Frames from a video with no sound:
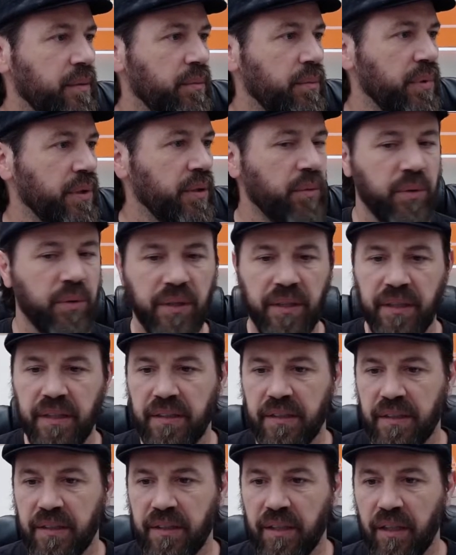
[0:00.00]
But we're
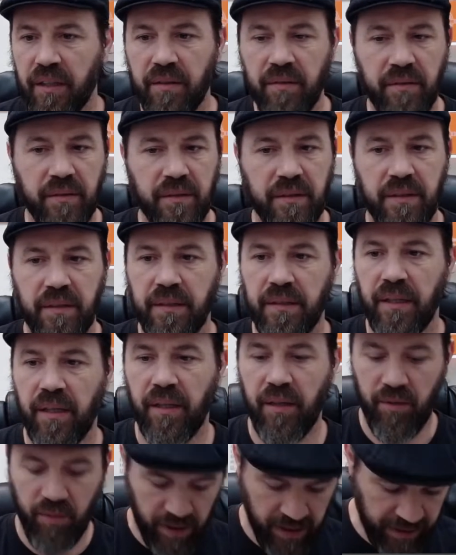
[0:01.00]
good to go.
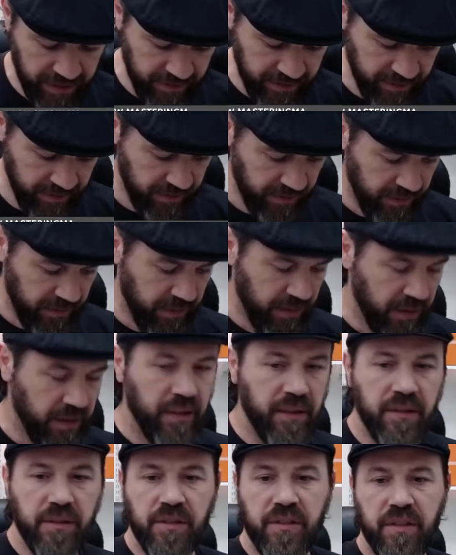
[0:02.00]
All right.
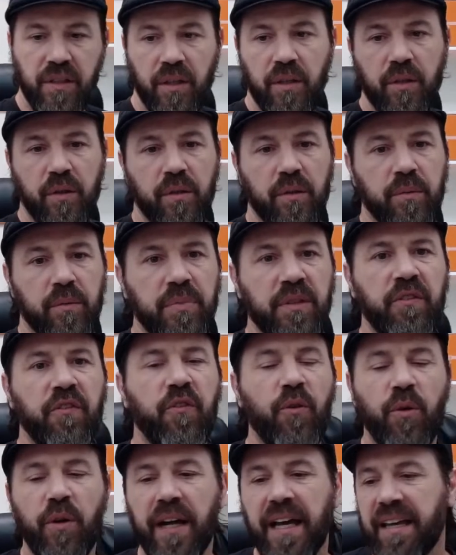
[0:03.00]
So
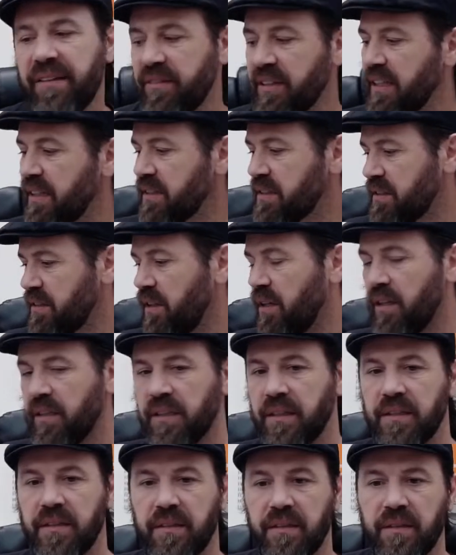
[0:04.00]
before I even get
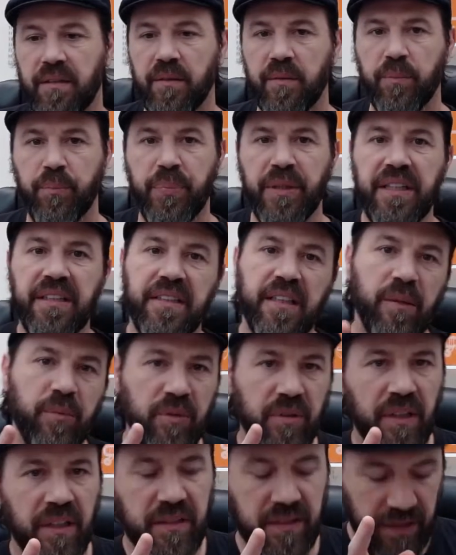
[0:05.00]
started,
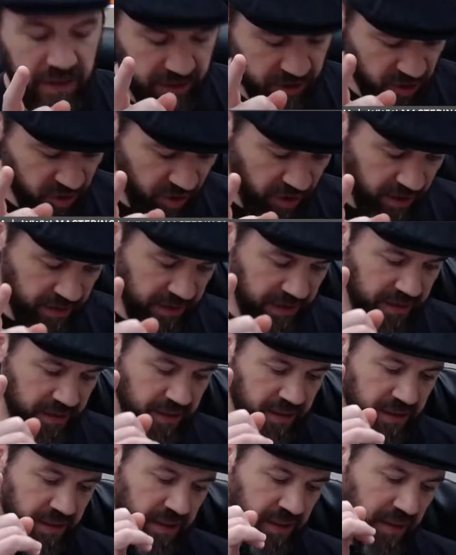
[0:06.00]
BWS
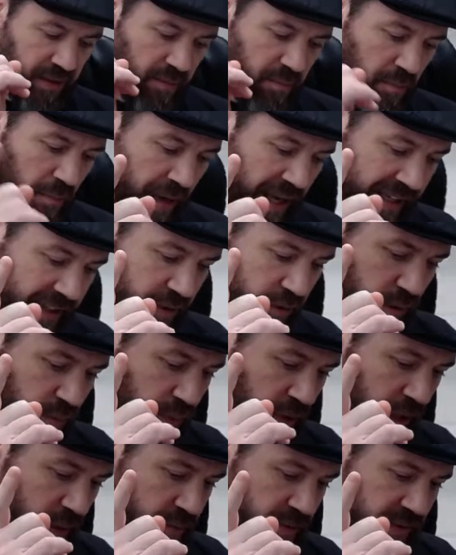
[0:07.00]
Electronic, Michael
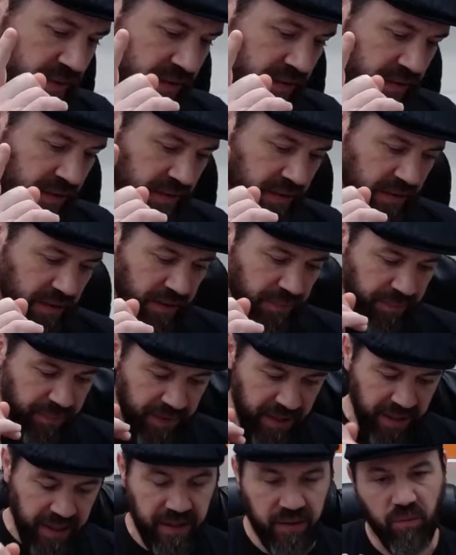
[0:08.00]
Robertson,
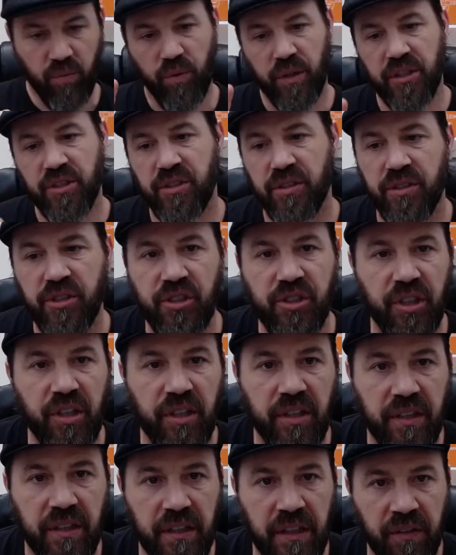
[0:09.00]
and Richard
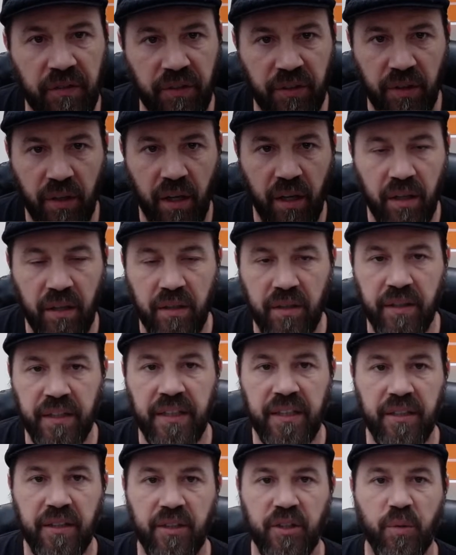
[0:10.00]
Shirk, if you all are
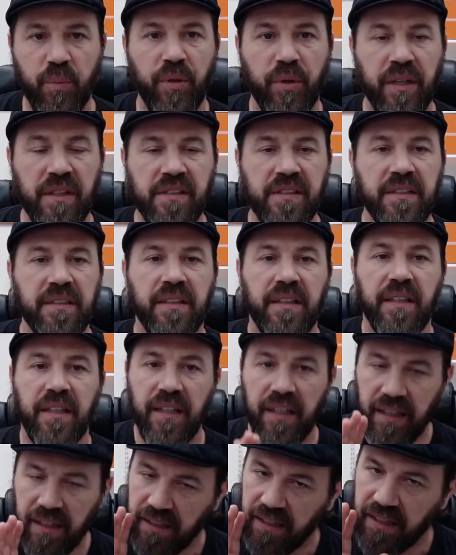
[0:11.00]
here, you're present
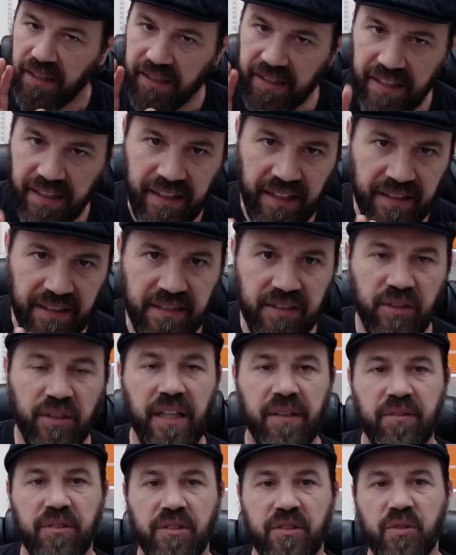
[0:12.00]
Again, I still
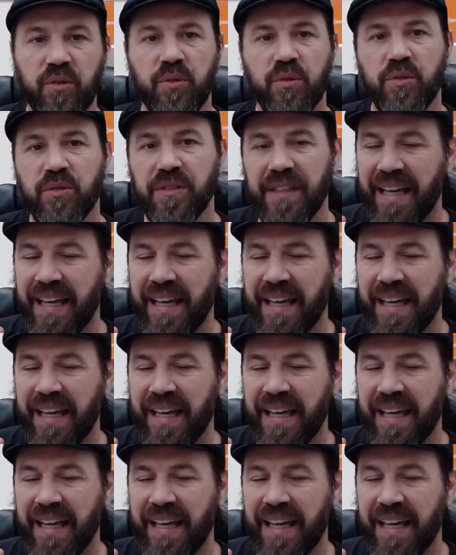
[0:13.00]
have your tools.